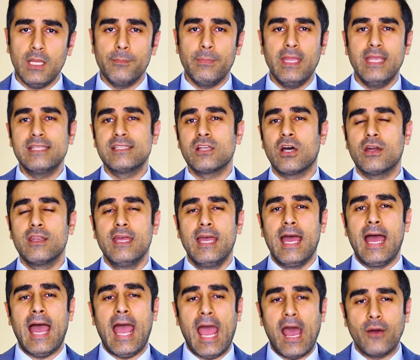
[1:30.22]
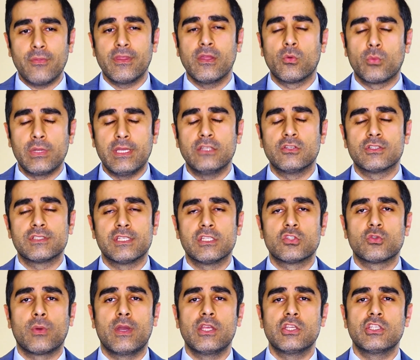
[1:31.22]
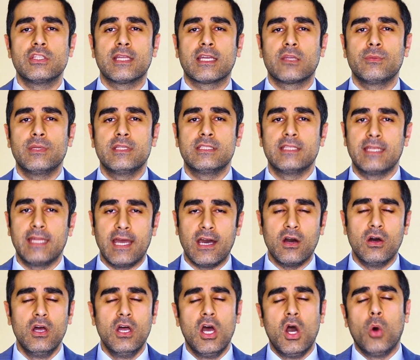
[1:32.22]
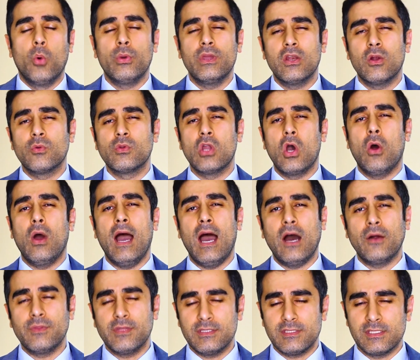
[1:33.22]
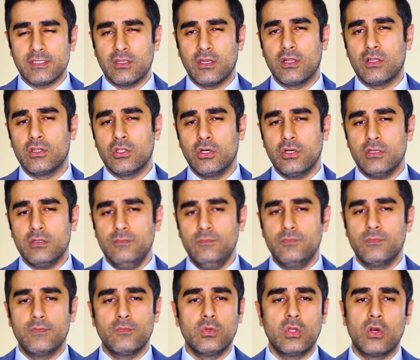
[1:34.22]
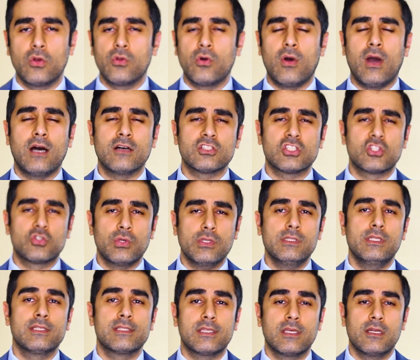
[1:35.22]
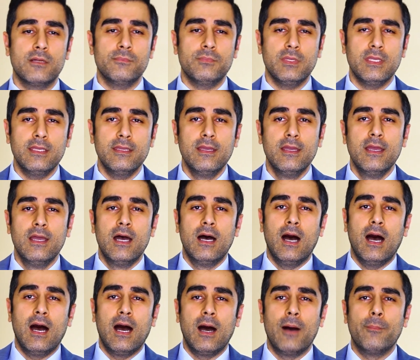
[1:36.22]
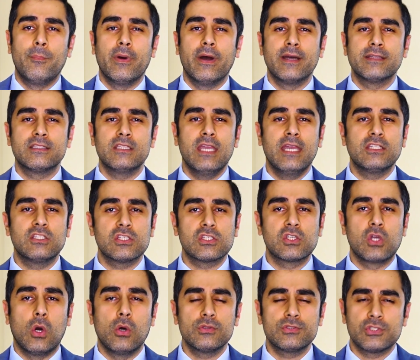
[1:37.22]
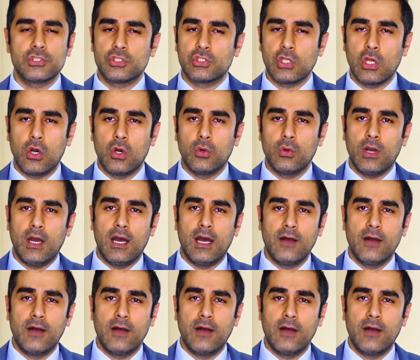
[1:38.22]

based on how they read your situation that could be a denial. We don't know how this is gonna look. We don't know how strict it's gonna be, but it just goes to show